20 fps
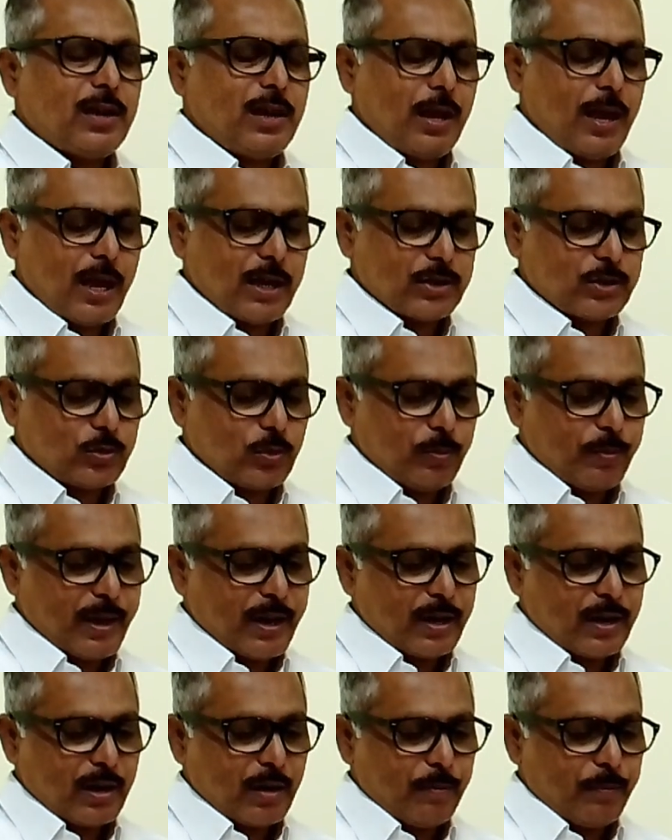he has to
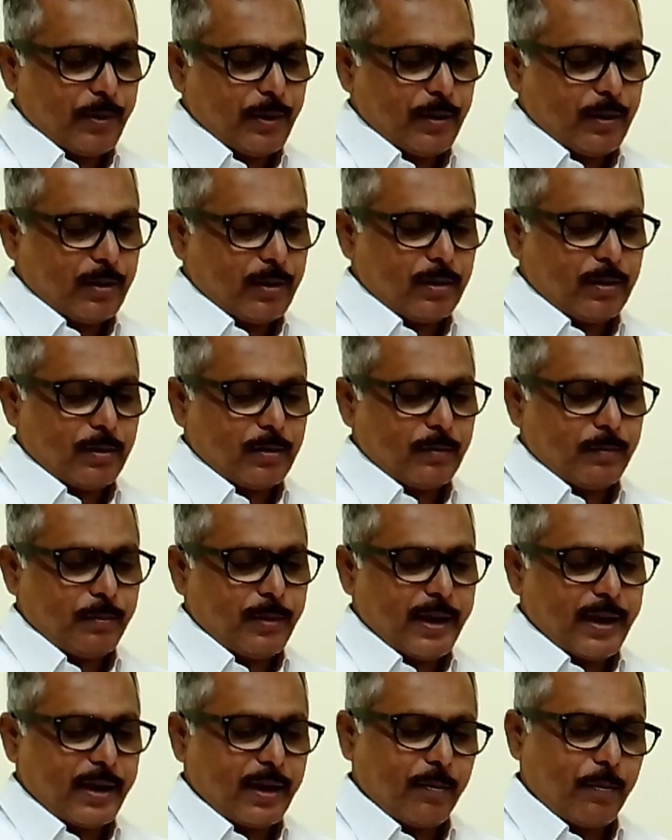
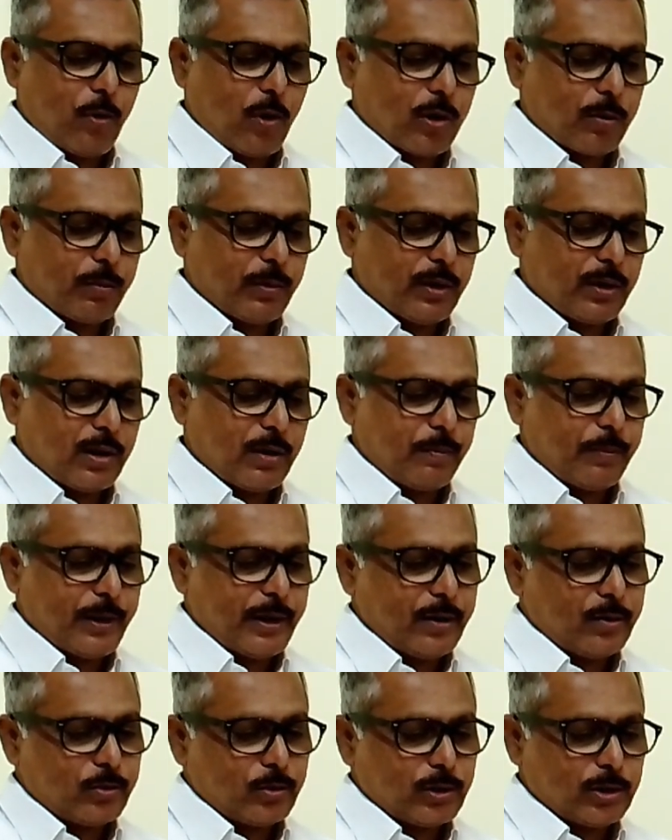make a formal
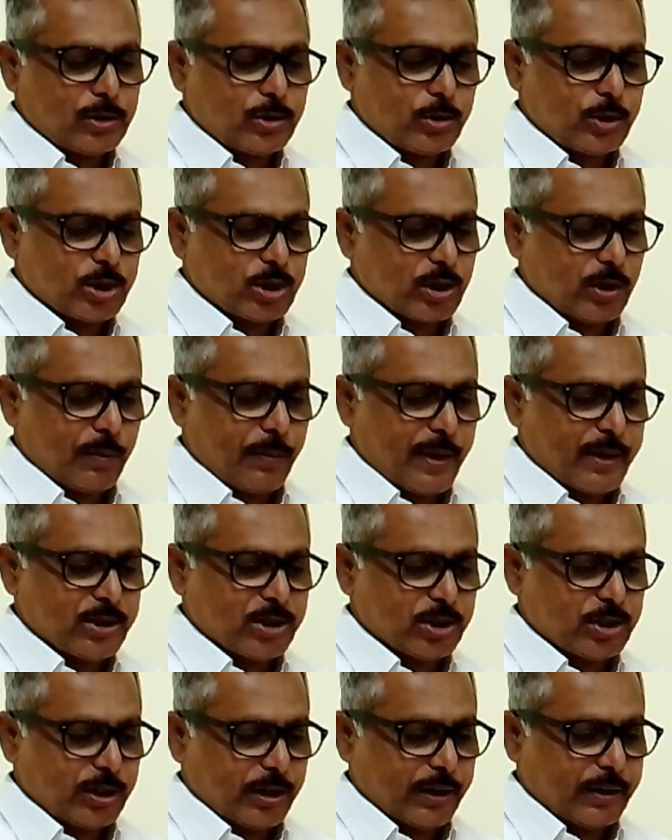complaint to the judicial
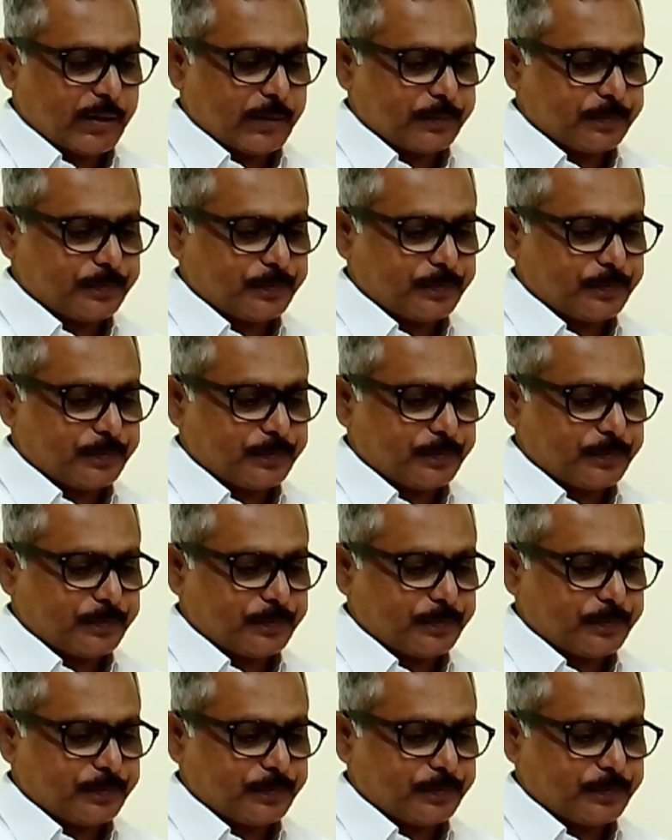magistrate.